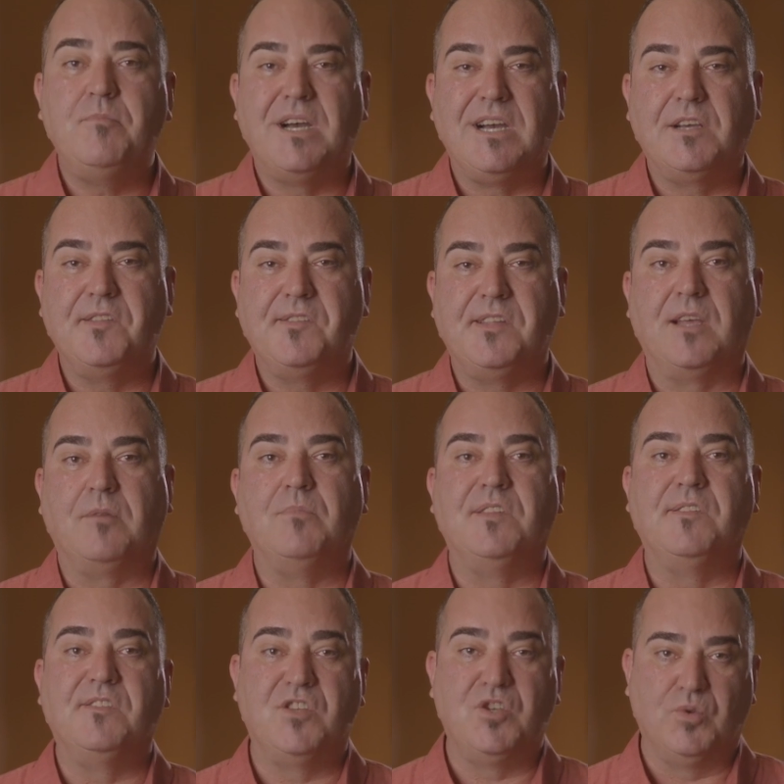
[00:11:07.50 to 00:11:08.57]
market
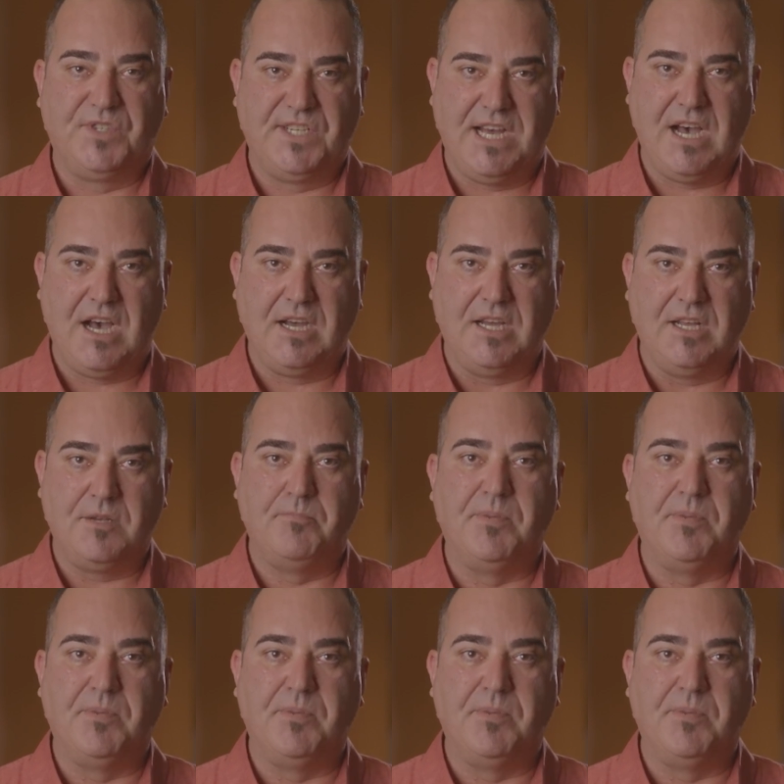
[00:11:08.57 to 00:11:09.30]
segments to your target,